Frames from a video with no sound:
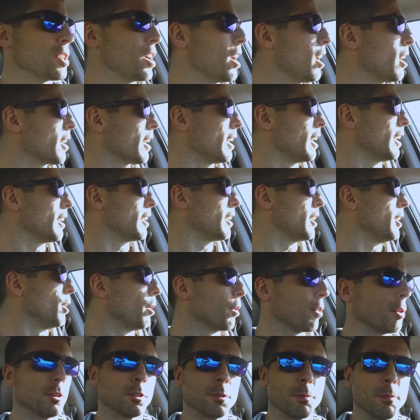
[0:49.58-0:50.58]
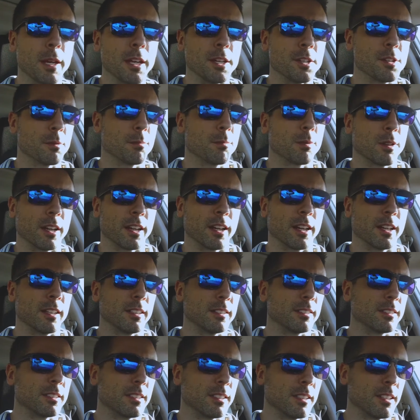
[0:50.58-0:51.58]
we're talking, those major
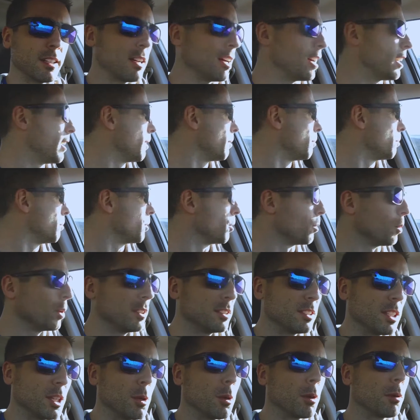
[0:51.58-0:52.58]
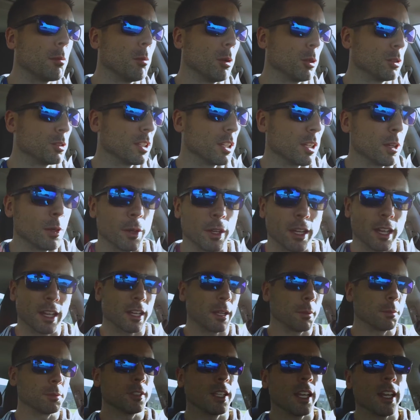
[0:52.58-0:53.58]
brands, the ones that you're mostly going to
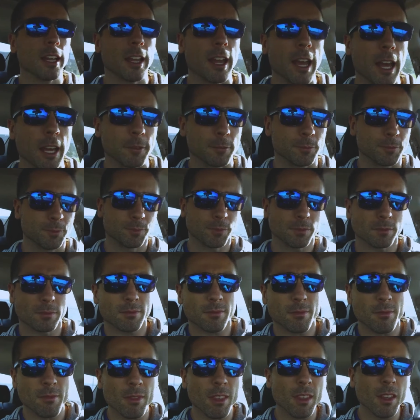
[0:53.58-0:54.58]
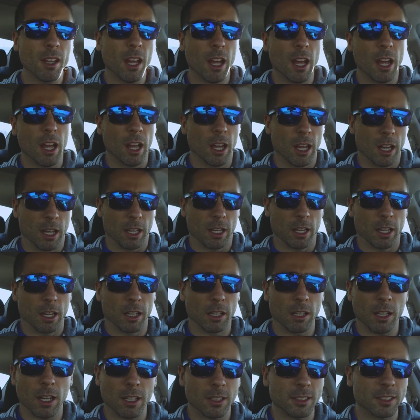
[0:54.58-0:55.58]
end up staying at.
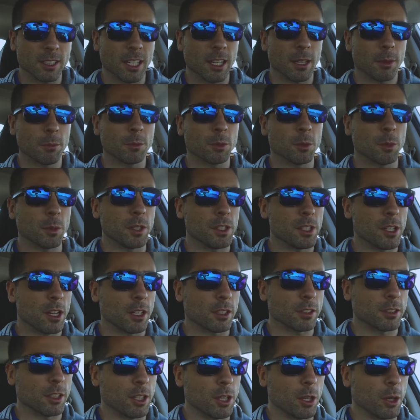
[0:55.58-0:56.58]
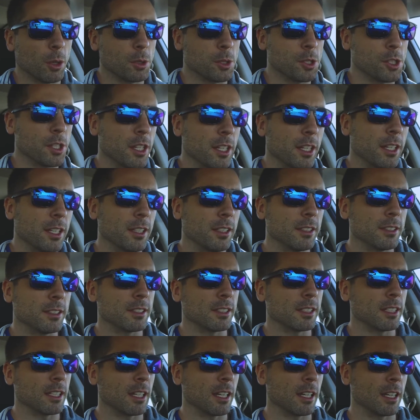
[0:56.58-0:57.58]
A lot of times we talk to
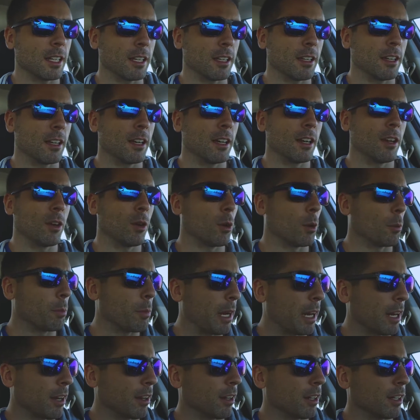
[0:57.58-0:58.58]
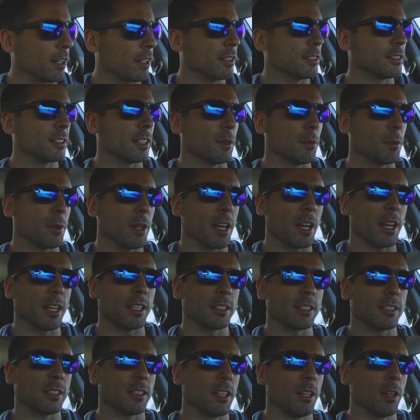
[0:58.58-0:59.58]
coaches or parents and we
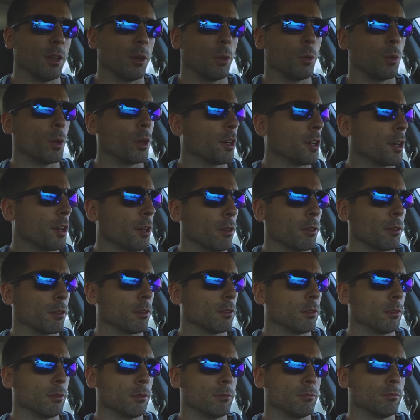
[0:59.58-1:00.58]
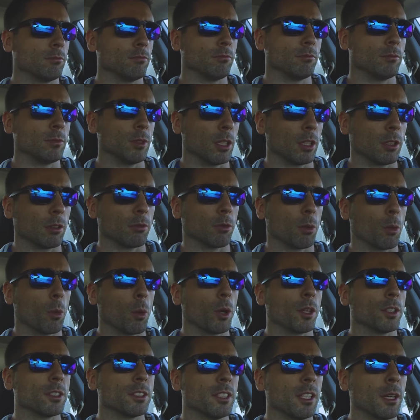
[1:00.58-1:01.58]
ask, what are your
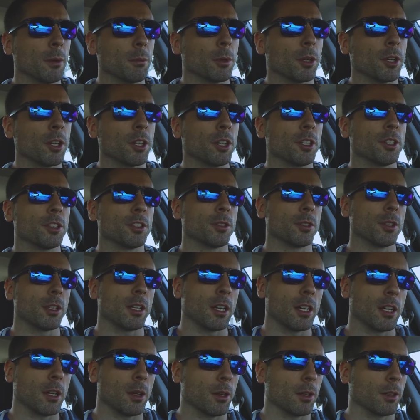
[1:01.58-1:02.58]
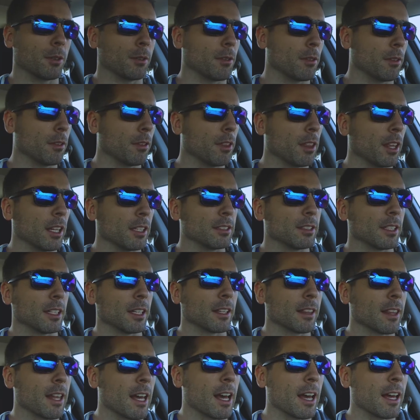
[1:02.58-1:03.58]
rewards numbers, things
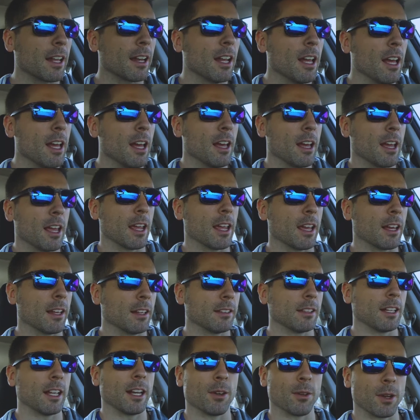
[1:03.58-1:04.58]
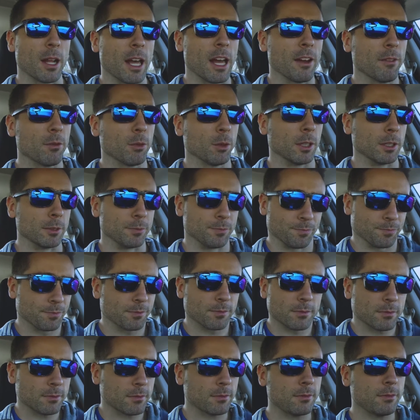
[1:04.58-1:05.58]
like that, and they don't have one.
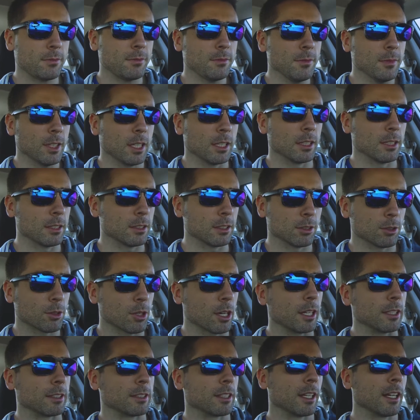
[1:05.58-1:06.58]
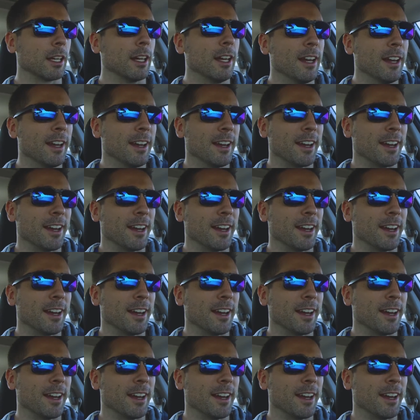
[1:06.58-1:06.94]
And this is crazy.